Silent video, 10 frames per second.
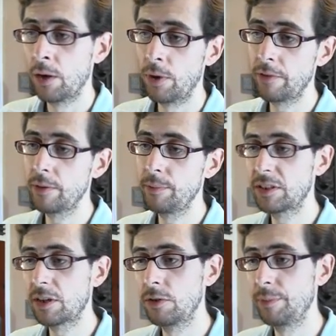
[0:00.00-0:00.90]
One of them
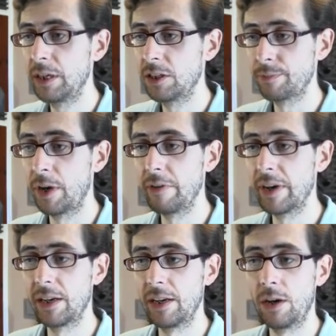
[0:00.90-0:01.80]
is going to be just my
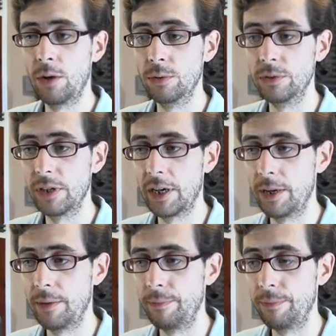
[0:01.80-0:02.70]
regular old
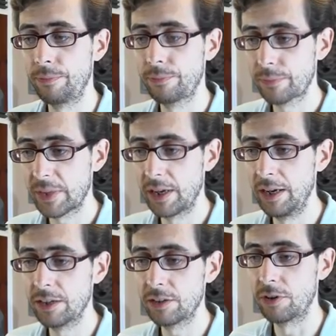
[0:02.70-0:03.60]
um,
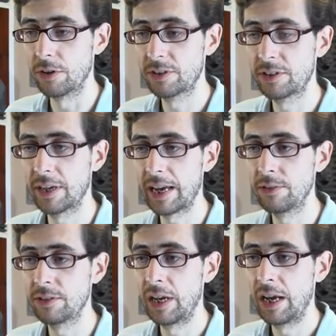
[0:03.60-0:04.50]
Linux Rocks
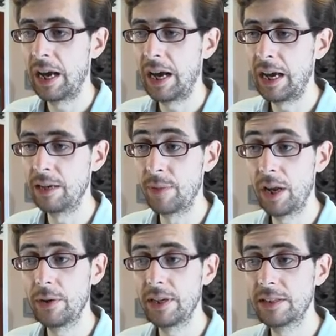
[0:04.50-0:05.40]
account, and
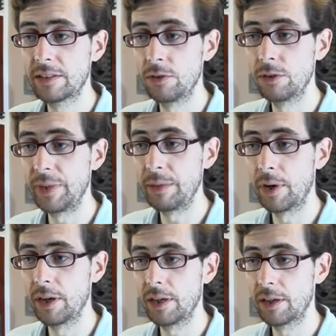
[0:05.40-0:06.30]
below it is going to be
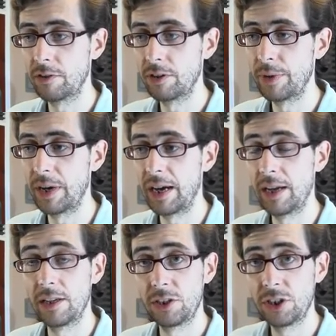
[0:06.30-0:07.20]
my ChrisWere
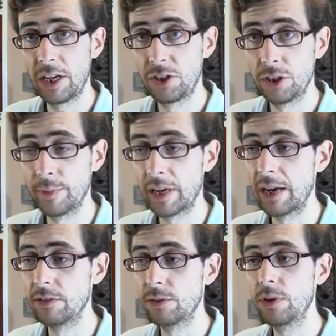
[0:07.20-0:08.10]
at ShareTube
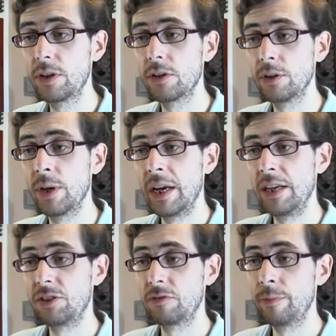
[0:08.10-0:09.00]
account. So all you've got to do
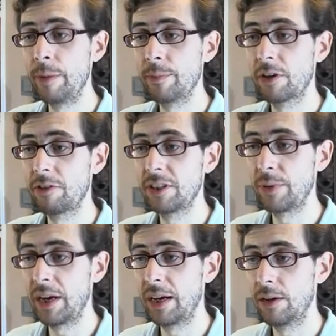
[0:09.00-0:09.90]
is just remember
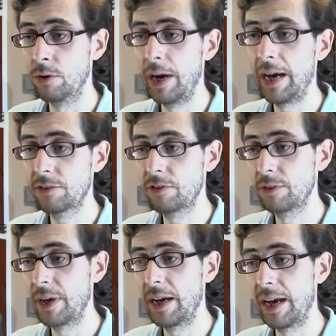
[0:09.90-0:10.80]
ChrisWere or at
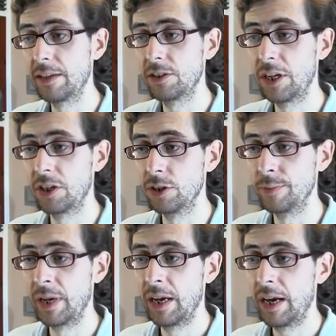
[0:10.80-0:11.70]
ChrisWere at
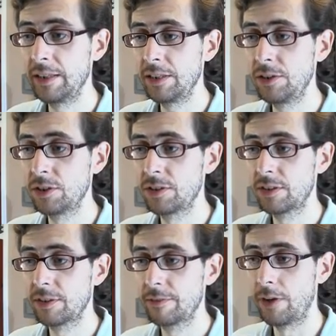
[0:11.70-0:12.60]
ShareTube, and then you
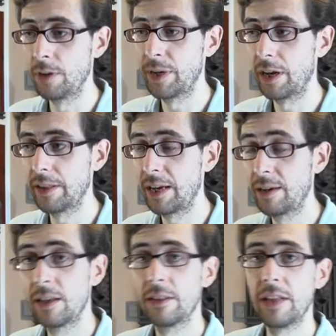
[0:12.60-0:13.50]
just follow me like
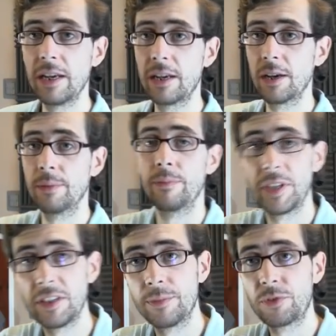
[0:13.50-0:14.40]
that. There you go,
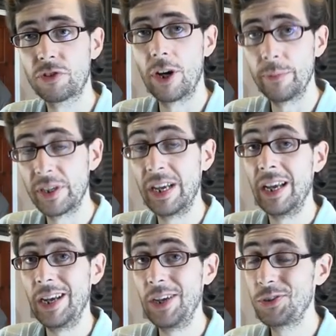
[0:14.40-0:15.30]
you're subscribed.
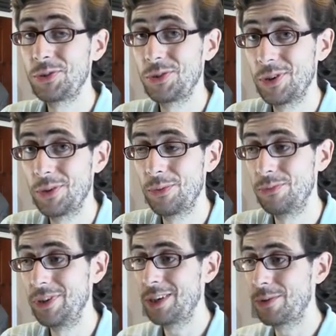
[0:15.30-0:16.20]
It's uh,
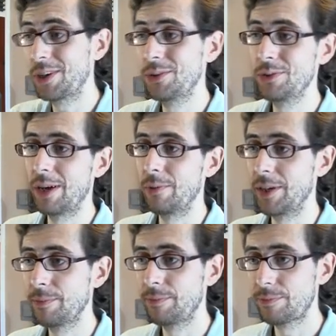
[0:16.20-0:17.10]
really quite cool that
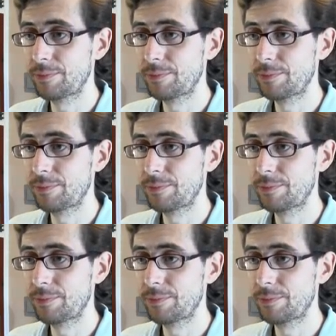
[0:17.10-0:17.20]
way.